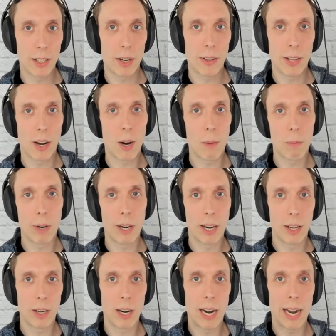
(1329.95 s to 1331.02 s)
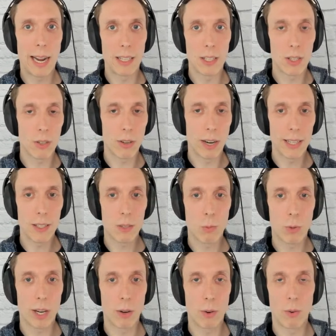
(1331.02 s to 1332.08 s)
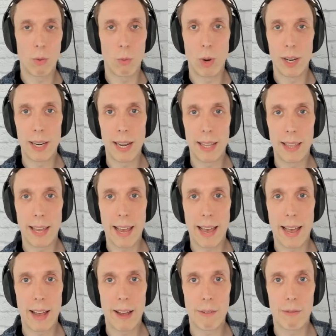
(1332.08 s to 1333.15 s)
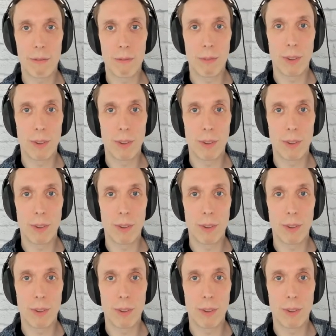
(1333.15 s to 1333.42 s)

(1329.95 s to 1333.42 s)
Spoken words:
Are they operating under high stress where one day they have